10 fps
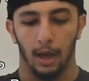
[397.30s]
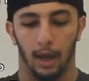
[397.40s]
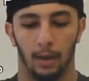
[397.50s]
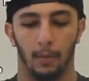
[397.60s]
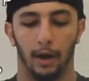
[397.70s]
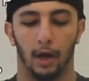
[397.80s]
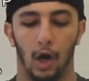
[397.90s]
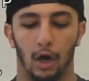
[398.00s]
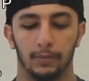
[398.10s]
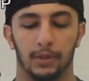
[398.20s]
And my
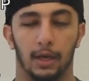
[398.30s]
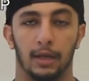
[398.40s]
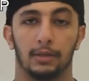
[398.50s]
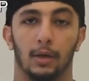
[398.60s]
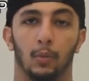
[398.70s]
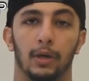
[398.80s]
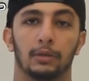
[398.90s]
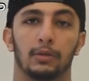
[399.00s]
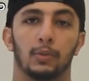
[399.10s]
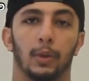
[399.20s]
carbs, it's a
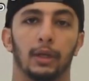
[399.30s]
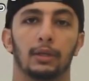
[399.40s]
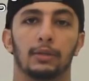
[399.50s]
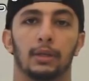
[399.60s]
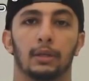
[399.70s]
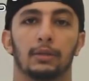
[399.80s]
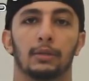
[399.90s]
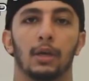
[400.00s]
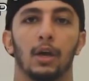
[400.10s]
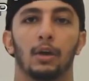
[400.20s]

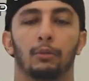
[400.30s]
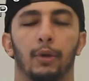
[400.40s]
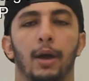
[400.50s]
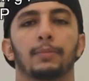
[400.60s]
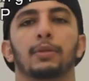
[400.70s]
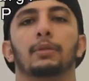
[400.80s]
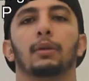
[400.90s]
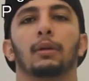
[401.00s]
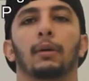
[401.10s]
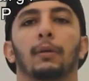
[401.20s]
126 grams
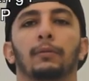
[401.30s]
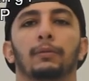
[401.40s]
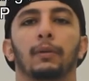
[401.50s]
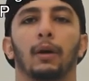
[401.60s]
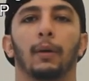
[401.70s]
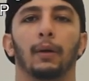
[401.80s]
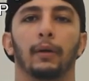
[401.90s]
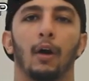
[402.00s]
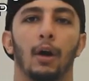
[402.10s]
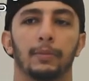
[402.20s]
of
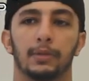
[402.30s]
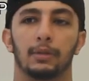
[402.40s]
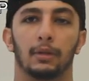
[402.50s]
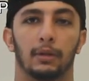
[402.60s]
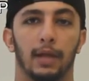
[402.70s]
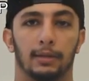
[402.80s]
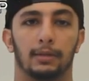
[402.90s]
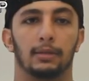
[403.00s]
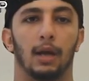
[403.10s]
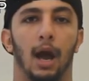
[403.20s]
carbs.
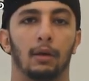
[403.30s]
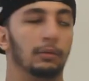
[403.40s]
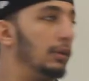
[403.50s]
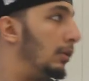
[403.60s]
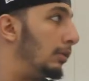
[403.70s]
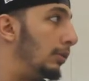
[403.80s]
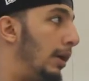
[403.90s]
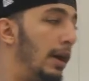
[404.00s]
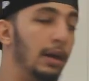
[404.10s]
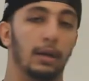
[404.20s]
That's how low
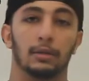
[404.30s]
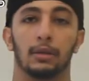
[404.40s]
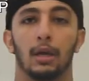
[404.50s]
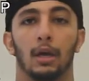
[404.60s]
it is.